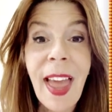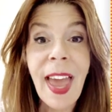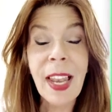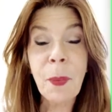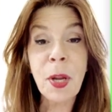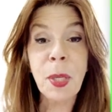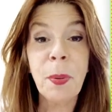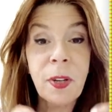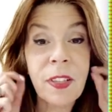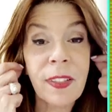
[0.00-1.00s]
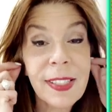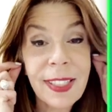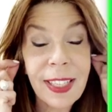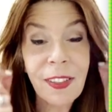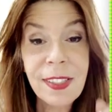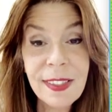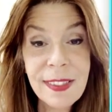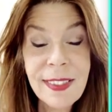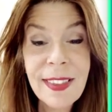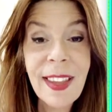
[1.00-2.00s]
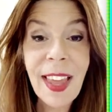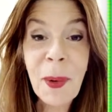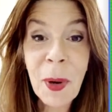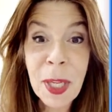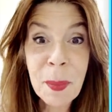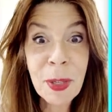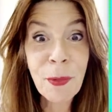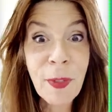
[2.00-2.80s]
And I want you to put on your listening ears, and I want you to be